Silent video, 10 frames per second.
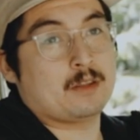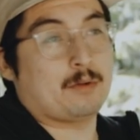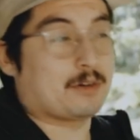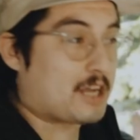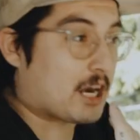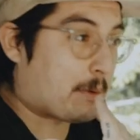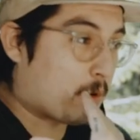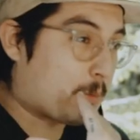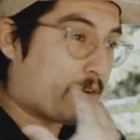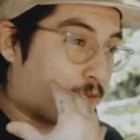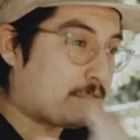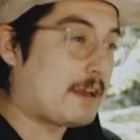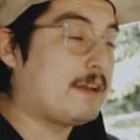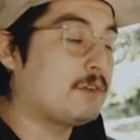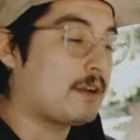we're talking about one of my
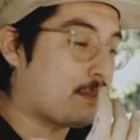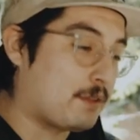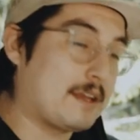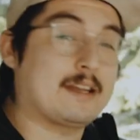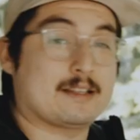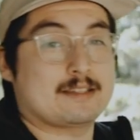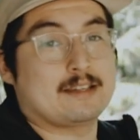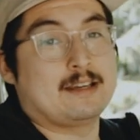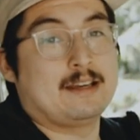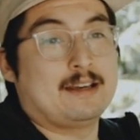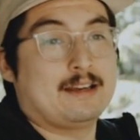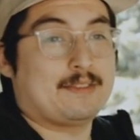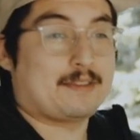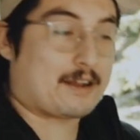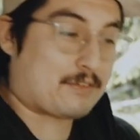favorite things
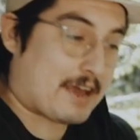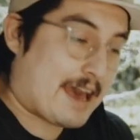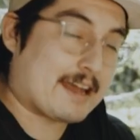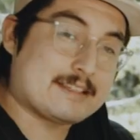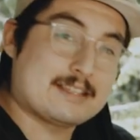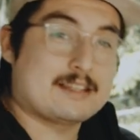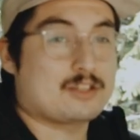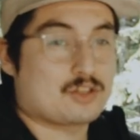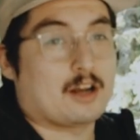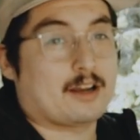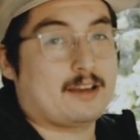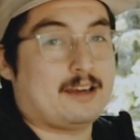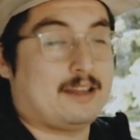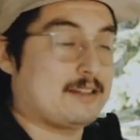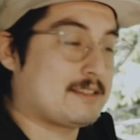that I've added to this truck,
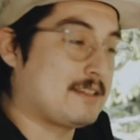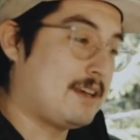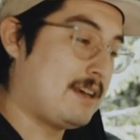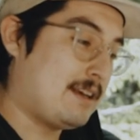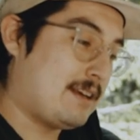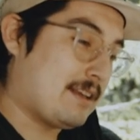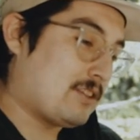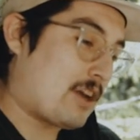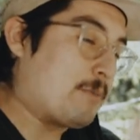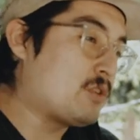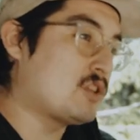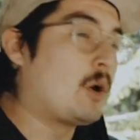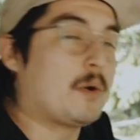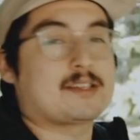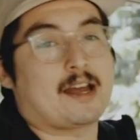and I'm
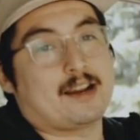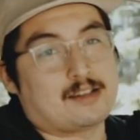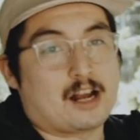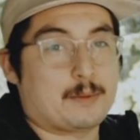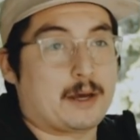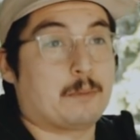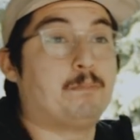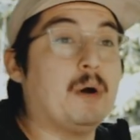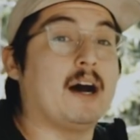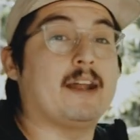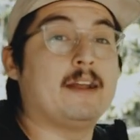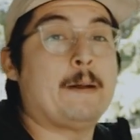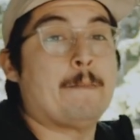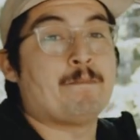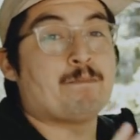so excited to talk about it. But
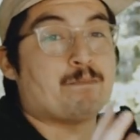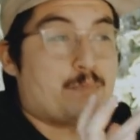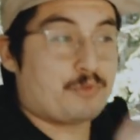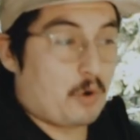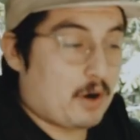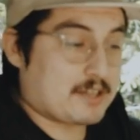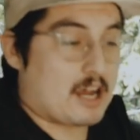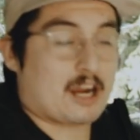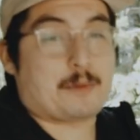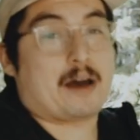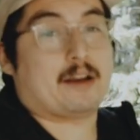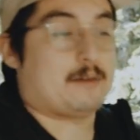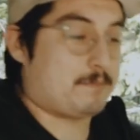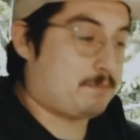before I talk about it,